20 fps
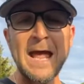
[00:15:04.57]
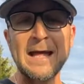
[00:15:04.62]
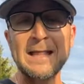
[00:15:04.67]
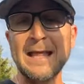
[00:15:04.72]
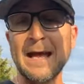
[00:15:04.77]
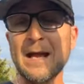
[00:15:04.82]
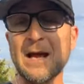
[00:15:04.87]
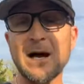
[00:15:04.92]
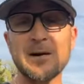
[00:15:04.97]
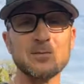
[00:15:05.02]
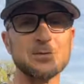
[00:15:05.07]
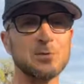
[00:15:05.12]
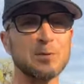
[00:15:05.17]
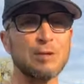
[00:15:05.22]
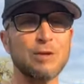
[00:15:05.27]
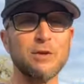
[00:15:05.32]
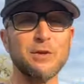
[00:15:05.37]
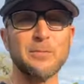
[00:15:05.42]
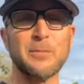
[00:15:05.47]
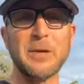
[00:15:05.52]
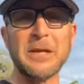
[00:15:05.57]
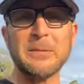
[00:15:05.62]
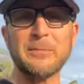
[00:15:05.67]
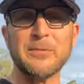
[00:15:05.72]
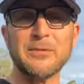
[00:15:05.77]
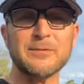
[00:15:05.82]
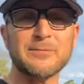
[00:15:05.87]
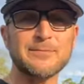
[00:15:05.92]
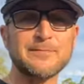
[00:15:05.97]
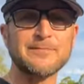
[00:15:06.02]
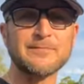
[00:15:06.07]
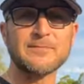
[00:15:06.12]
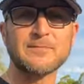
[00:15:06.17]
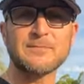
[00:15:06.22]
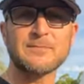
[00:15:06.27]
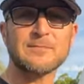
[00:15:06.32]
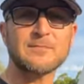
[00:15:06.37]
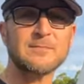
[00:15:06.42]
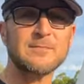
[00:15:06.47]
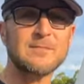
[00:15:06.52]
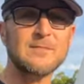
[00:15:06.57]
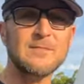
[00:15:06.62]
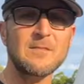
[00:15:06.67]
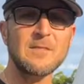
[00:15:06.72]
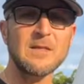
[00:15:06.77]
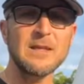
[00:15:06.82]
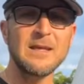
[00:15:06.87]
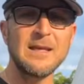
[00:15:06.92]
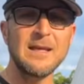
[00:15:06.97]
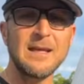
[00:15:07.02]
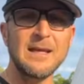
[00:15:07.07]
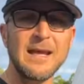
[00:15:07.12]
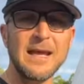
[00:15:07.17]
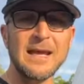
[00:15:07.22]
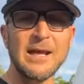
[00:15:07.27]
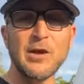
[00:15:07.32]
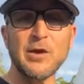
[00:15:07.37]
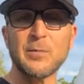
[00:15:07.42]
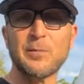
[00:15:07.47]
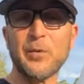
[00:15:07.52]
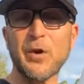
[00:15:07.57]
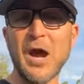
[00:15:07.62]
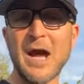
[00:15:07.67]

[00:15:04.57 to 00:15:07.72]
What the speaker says: And that comes with good people and good